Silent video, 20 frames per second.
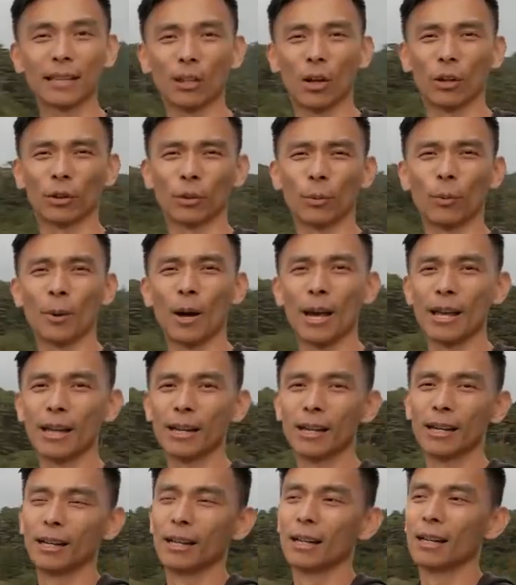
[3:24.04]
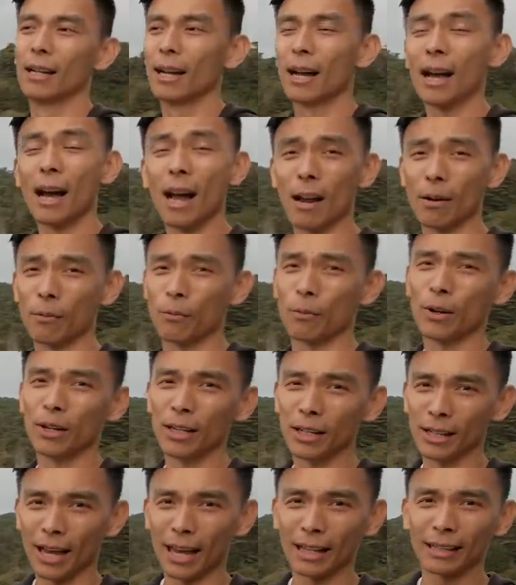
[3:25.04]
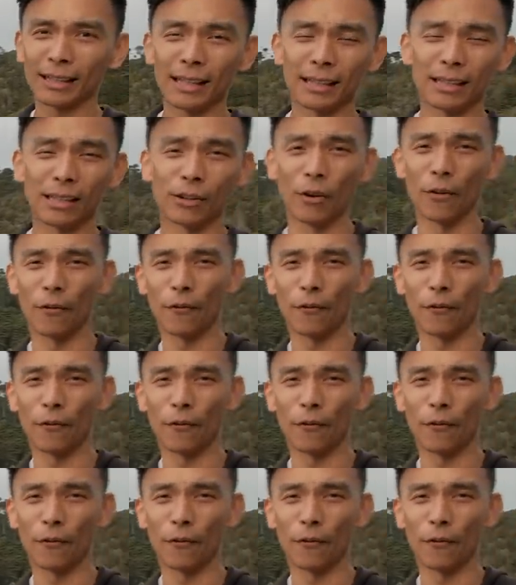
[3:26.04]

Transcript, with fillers: along the way. I really like that there are